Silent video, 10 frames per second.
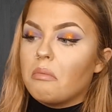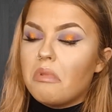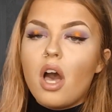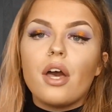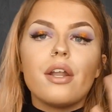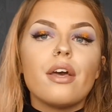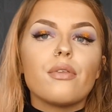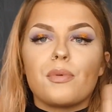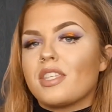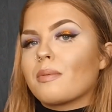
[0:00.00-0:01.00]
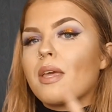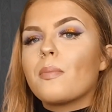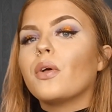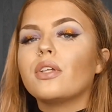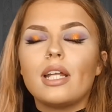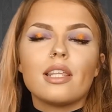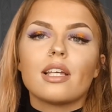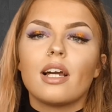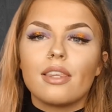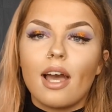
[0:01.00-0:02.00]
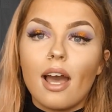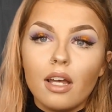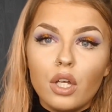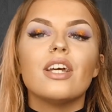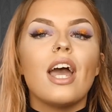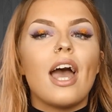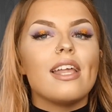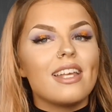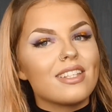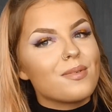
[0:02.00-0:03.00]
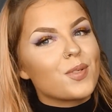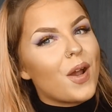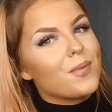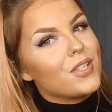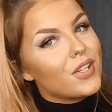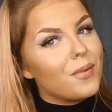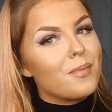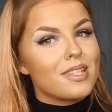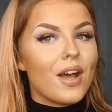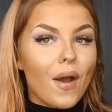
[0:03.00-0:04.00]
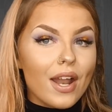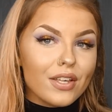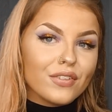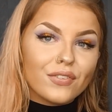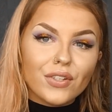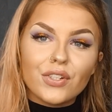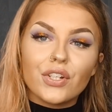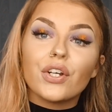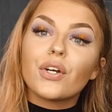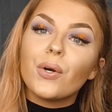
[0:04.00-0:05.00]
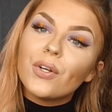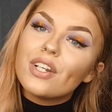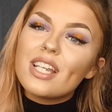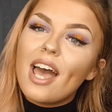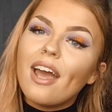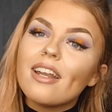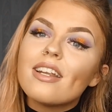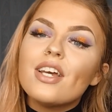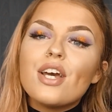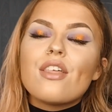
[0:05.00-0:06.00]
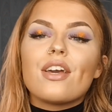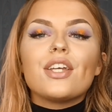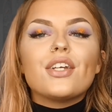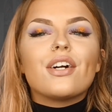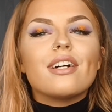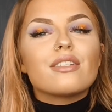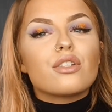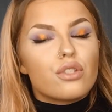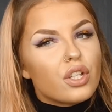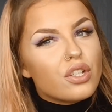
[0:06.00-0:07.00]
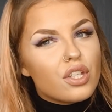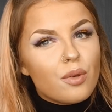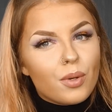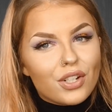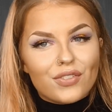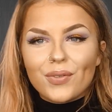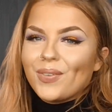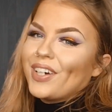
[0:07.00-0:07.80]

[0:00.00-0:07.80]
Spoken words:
murders, missing people, anything like that, and then subscribe so you don't miss out any future content. Thank you guys so much for